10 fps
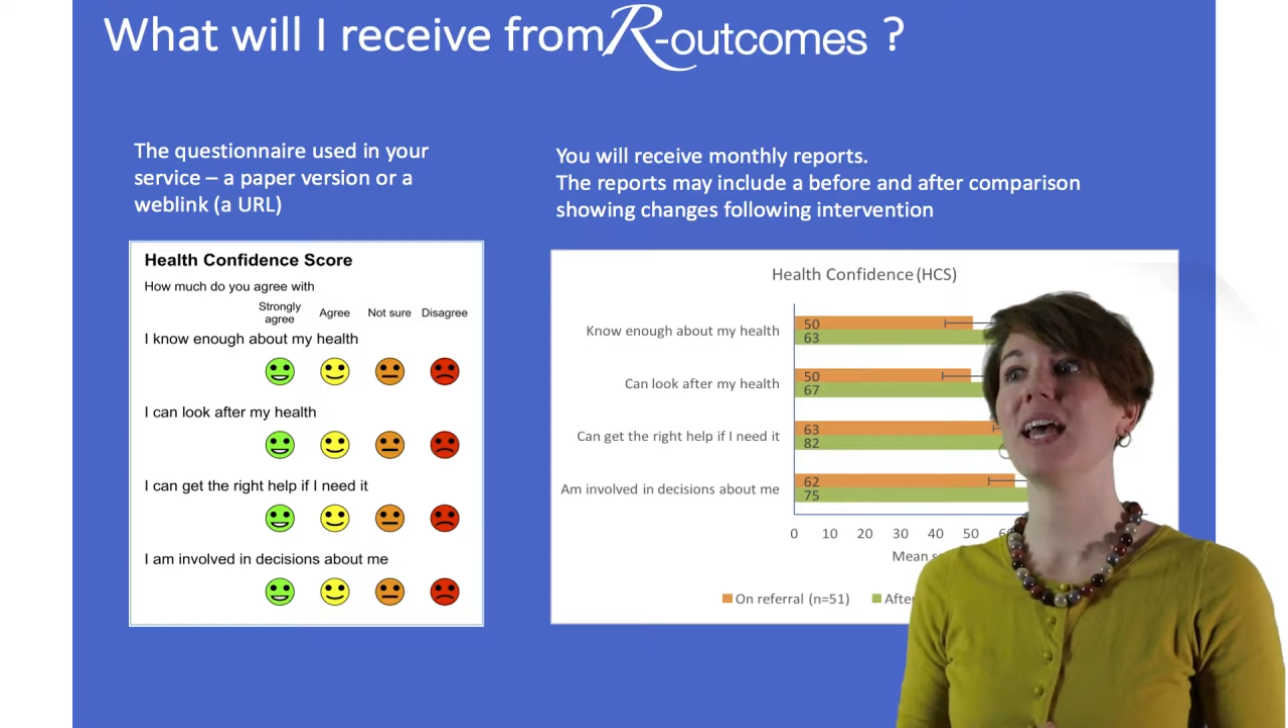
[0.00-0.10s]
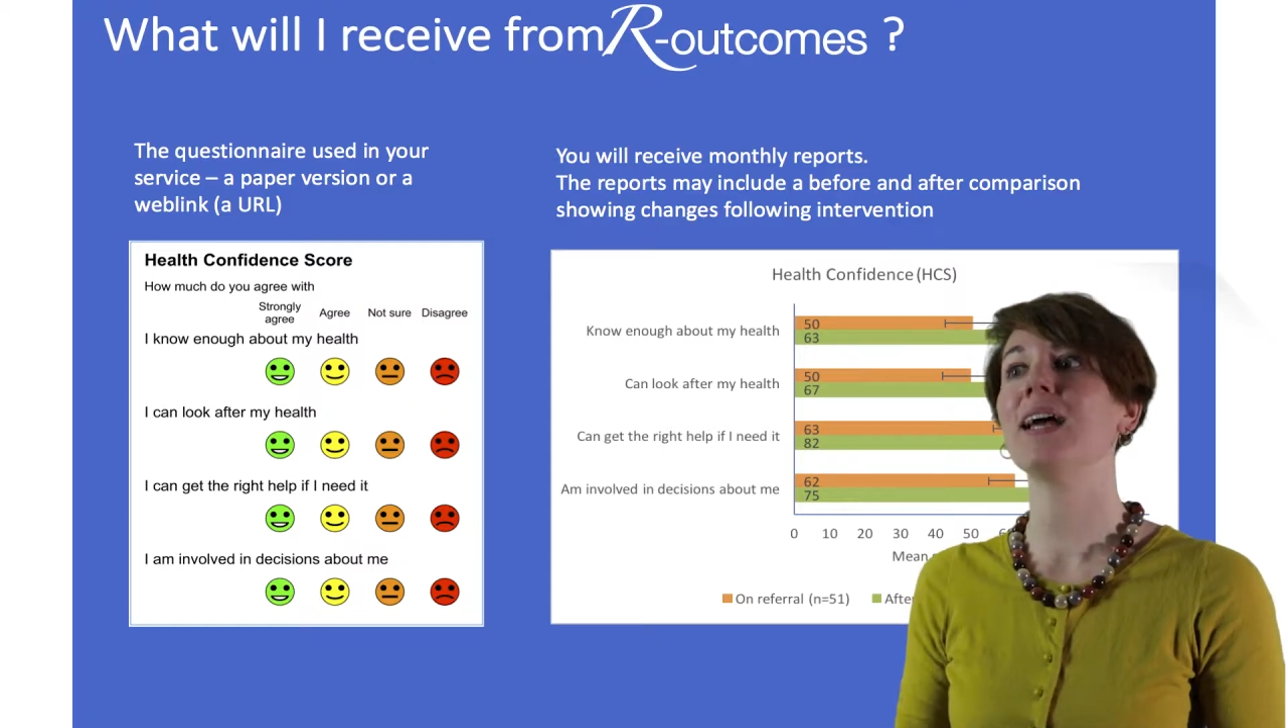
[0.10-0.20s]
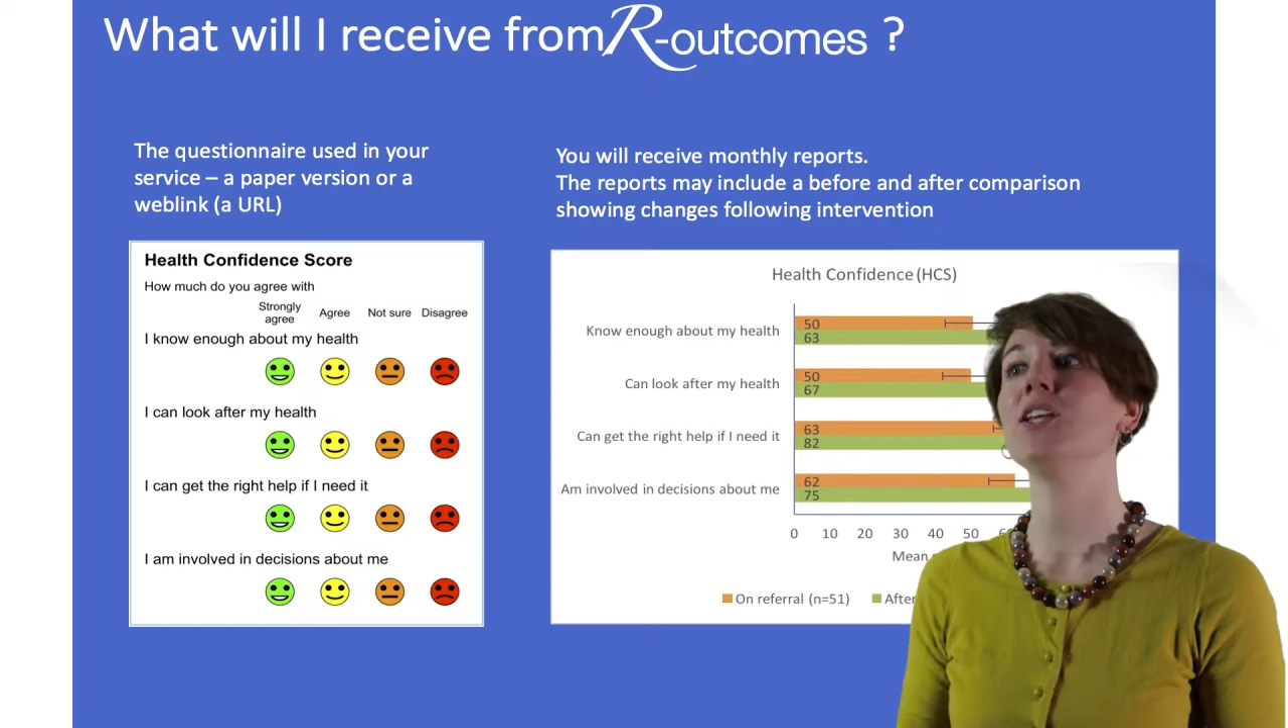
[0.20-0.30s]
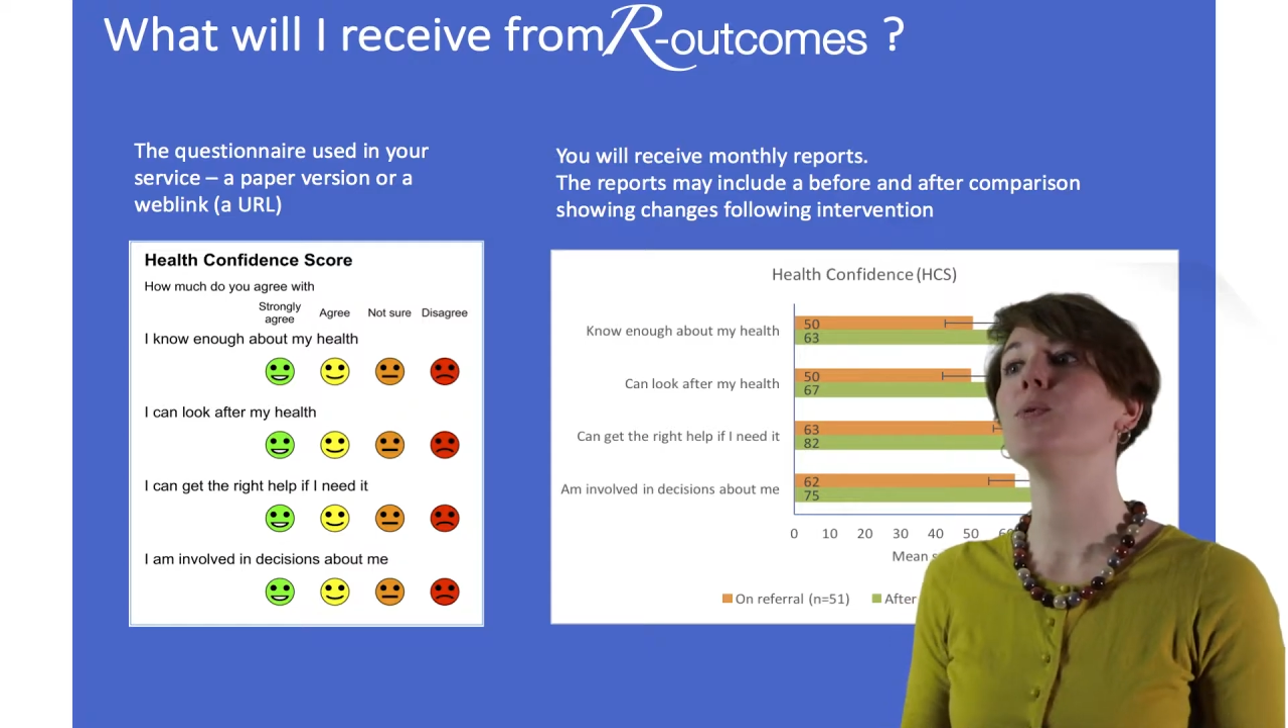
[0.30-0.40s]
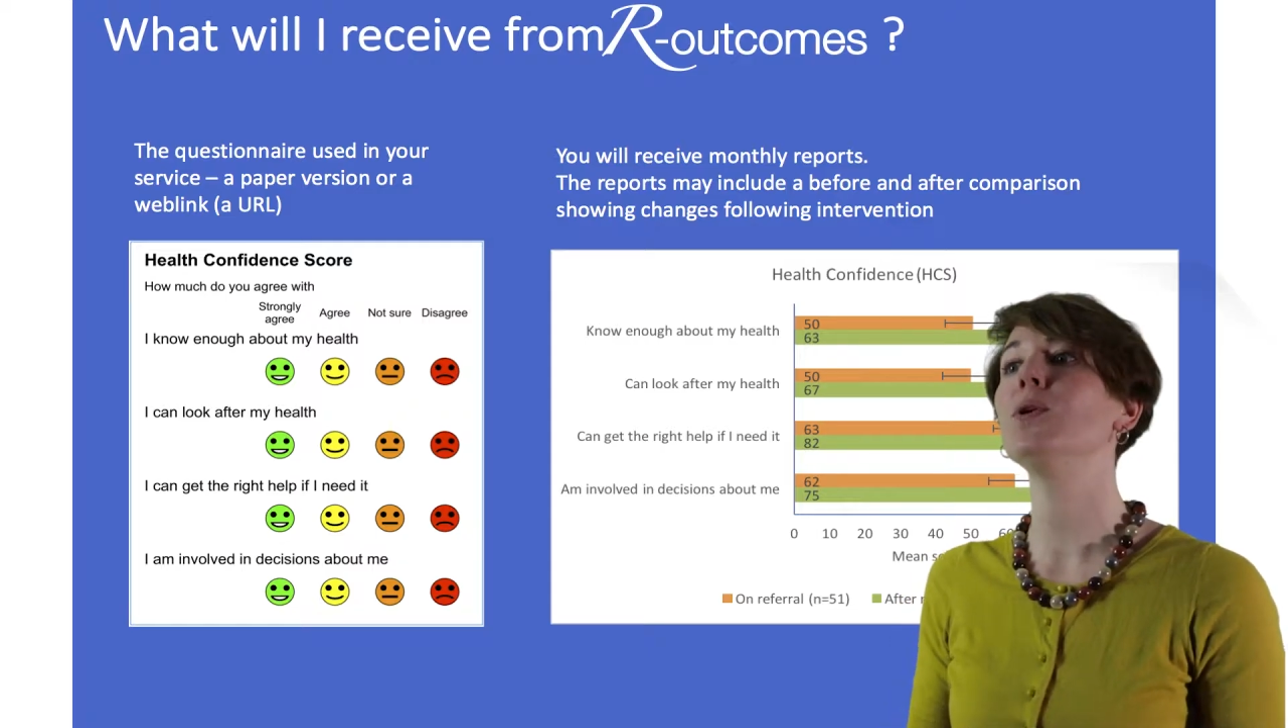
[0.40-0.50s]

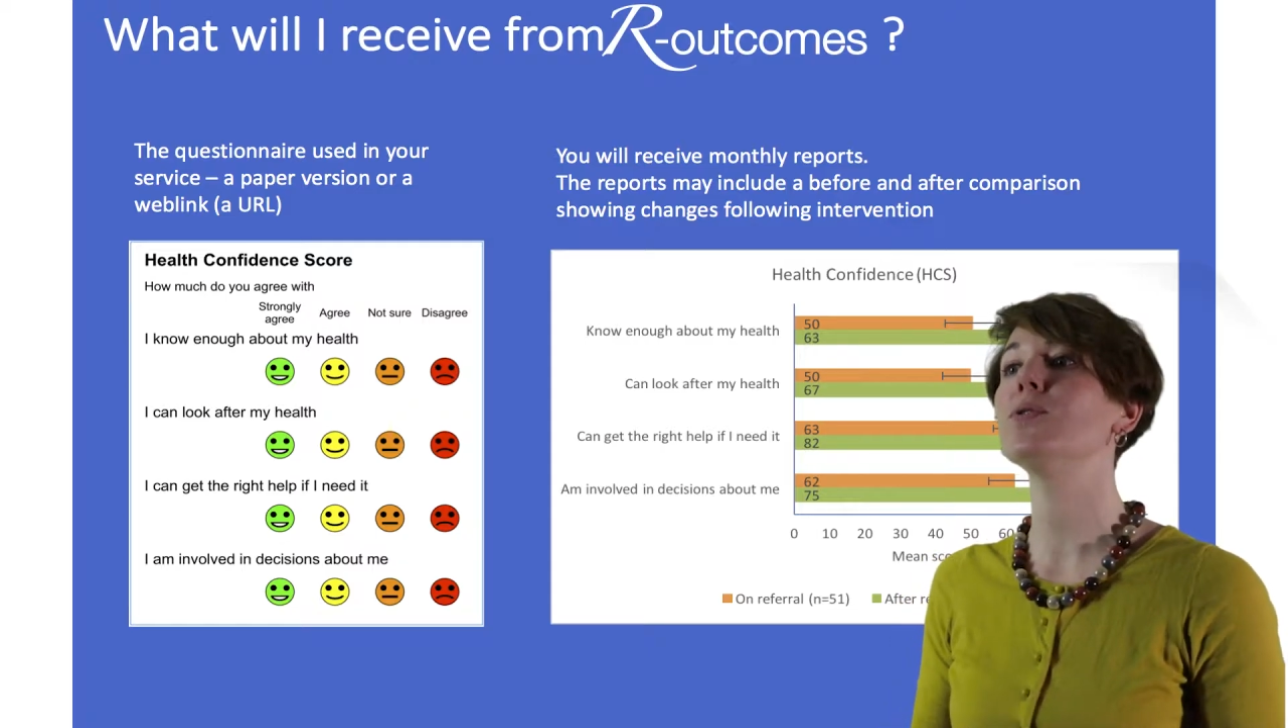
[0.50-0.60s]
and you will